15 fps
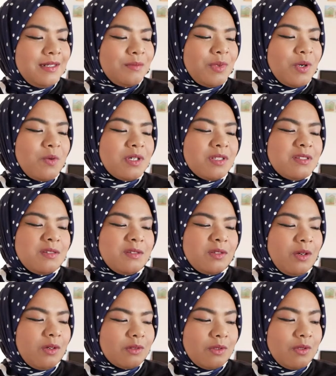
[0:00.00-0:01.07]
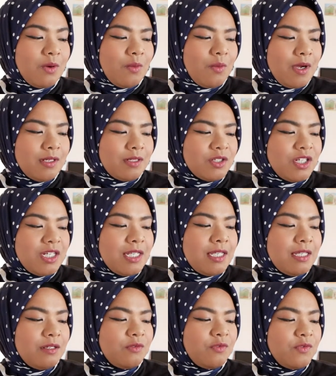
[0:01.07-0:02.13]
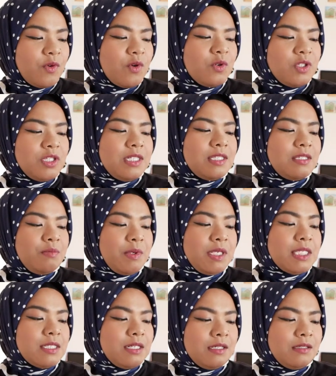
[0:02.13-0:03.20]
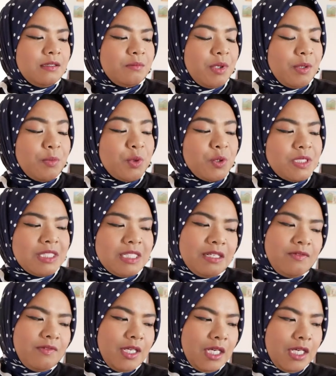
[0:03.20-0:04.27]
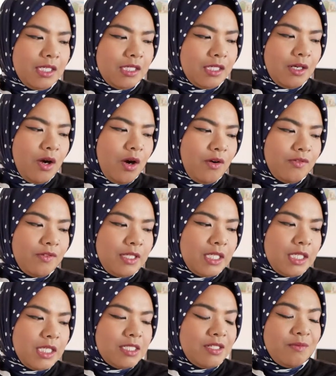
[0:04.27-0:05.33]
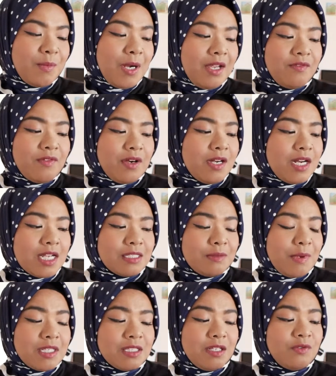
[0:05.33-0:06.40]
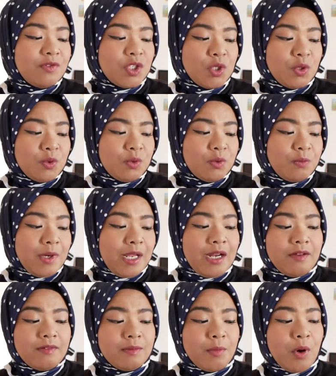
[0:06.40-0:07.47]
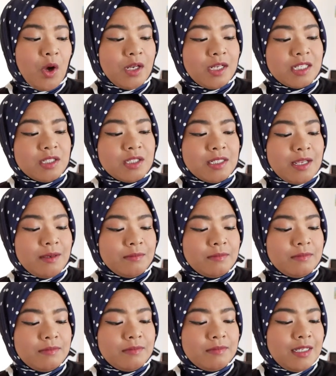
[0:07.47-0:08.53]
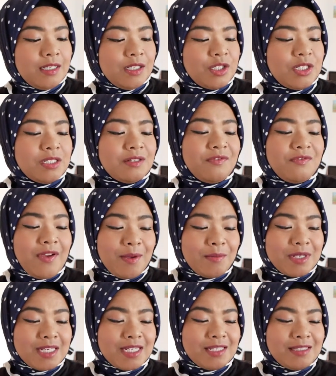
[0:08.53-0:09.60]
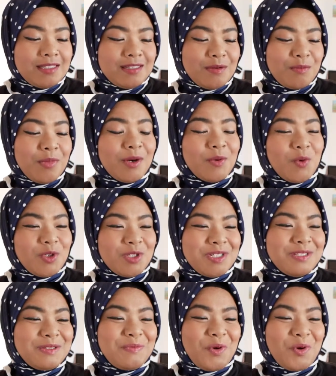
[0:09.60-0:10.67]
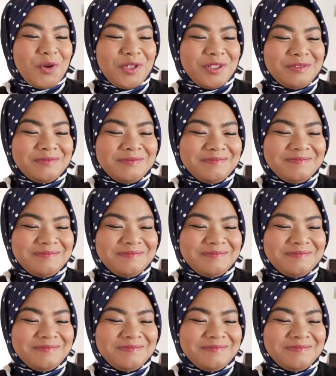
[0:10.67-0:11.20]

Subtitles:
but wants to talk to no one. She eat 4 cheese pizza, but put stevia in her coffee. She buy very expensive shoe, but never polish them. She's a feminist, but watches porn.